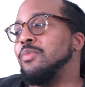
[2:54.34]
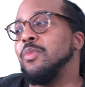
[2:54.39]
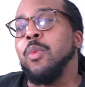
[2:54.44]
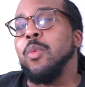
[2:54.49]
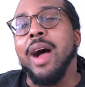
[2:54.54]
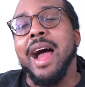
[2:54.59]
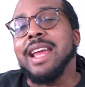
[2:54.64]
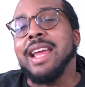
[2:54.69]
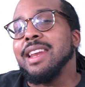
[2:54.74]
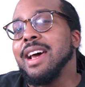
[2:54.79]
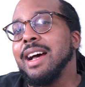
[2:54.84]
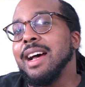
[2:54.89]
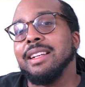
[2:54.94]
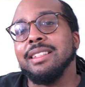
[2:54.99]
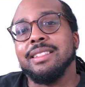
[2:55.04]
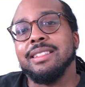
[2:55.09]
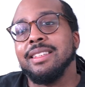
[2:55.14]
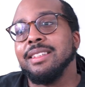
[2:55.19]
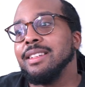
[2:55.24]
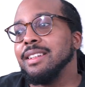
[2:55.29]
Why
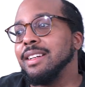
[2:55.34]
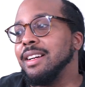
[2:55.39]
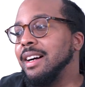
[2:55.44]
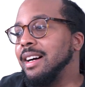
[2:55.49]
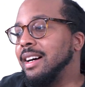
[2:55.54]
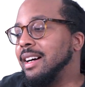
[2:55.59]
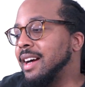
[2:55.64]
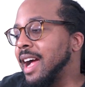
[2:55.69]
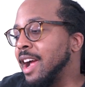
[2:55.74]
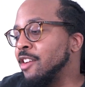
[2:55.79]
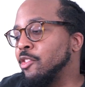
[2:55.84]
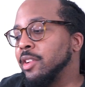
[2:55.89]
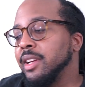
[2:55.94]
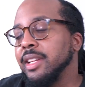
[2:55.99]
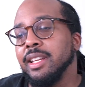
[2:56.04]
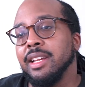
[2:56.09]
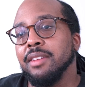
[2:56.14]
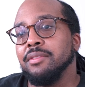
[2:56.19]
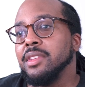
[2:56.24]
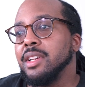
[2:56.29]
not? I
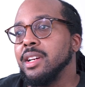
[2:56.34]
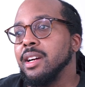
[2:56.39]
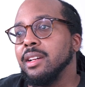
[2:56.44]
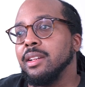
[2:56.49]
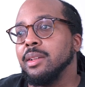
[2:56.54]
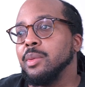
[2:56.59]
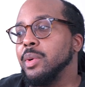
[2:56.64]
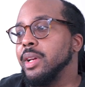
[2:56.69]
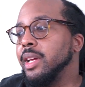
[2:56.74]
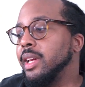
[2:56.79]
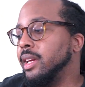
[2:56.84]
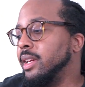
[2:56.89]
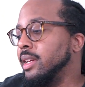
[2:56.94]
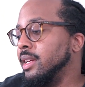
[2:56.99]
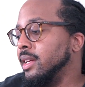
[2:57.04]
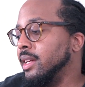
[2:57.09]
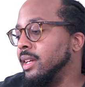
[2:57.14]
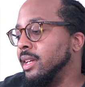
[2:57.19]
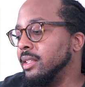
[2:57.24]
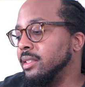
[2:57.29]
really love the
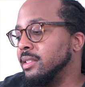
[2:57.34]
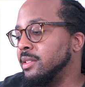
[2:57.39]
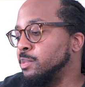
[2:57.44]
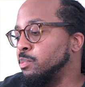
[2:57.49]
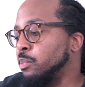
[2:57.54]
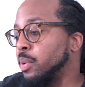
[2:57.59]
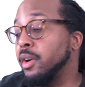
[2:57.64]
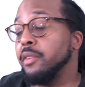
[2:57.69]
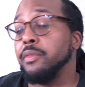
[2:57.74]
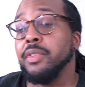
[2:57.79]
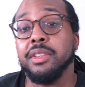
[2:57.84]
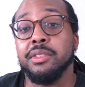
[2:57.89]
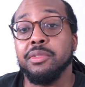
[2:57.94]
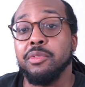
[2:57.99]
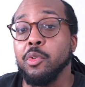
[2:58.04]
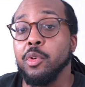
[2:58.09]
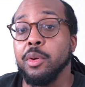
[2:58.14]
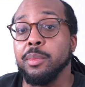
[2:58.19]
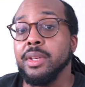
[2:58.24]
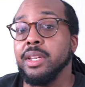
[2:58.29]
colorway. It's perfect
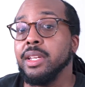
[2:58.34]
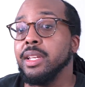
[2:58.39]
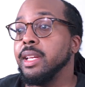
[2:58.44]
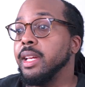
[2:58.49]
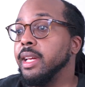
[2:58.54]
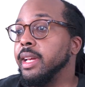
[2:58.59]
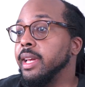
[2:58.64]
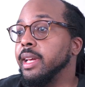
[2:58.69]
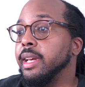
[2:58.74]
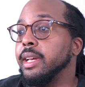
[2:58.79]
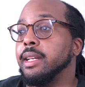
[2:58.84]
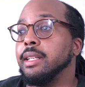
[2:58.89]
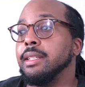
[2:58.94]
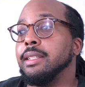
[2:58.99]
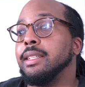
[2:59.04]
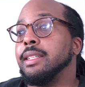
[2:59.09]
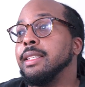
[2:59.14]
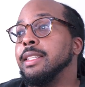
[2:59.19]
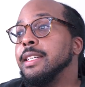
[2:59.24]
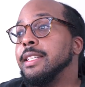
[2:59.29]
for me.
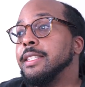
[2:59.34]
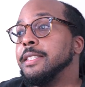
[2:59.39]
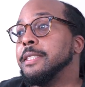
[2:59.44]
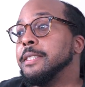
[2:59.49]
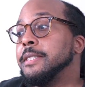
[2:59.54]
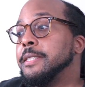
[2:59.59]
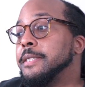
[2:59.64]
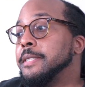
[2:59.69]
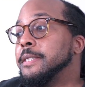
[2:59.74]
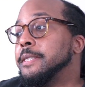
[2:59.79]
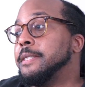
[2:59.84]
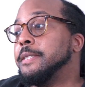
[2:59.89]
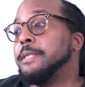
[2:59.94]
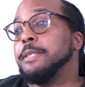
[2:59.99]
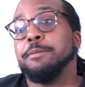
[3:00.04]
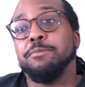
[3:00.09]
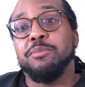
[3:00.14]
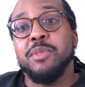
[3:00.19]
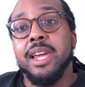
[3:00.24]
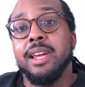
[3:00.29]
And
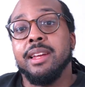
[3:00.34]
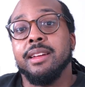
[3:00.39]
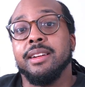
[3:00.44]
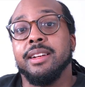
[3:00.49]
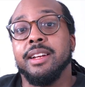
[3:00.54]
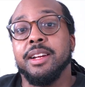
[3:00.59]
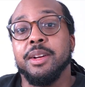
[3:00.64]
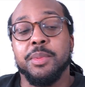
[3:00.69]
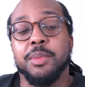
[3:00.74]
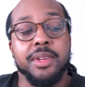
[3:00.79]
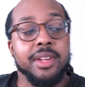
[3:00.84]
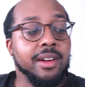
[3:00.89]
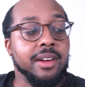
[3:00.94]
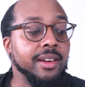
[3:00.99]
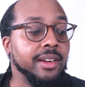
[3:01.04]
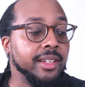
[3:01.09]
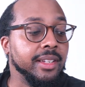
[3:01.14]
yeah, here we are.